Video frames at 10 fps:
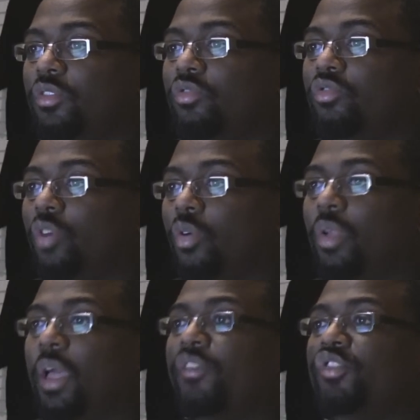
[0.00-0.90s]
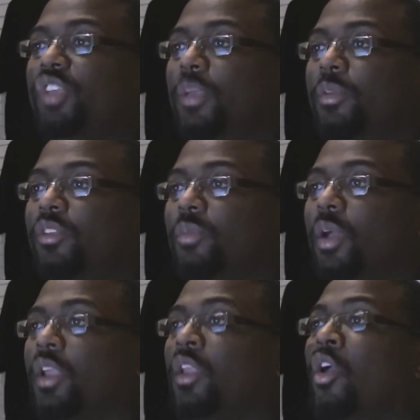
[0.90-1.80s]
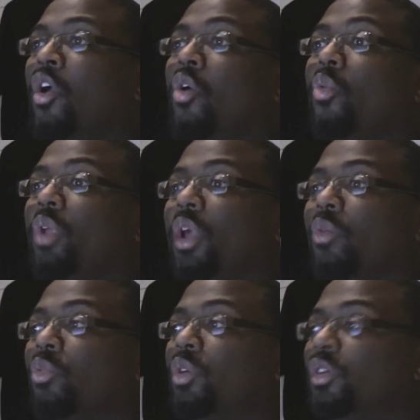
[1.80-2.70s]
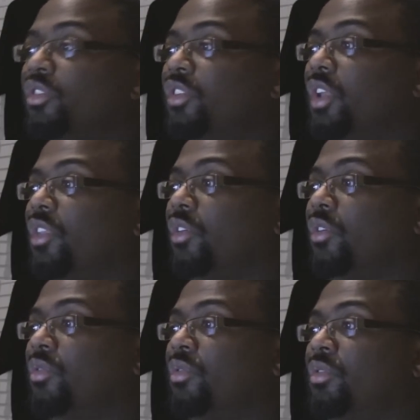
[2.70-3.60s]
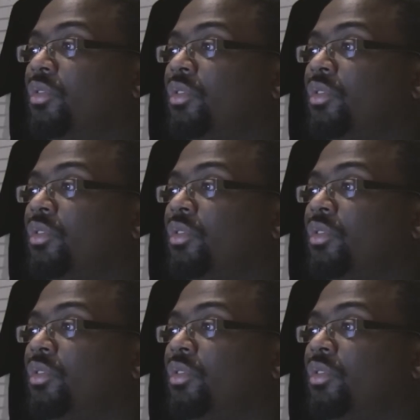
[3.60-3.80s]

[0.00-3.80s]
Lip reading: You don't have a champion's mind. What I will say, though,